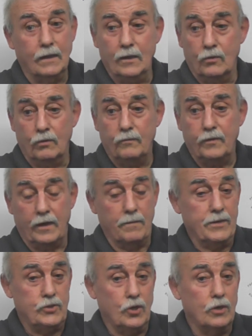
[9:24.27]
Well, hopefully. I
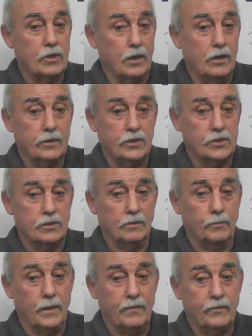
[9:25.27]
mean, John Clark is
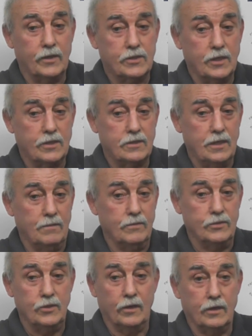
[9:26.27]
still playing for the 60 team,
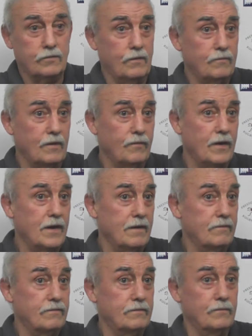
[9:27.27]
and John is
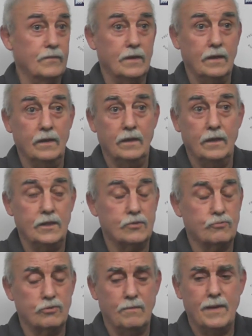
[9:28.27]
55, and he's
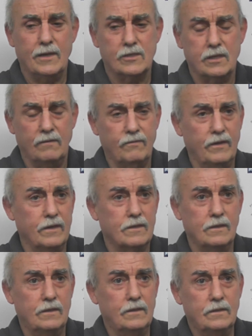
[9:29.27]
tremendously fit.
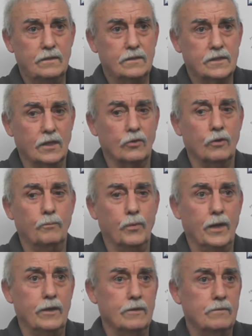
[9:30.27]
Still a good
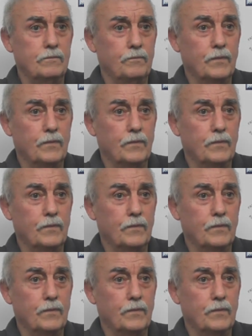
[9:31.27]
player,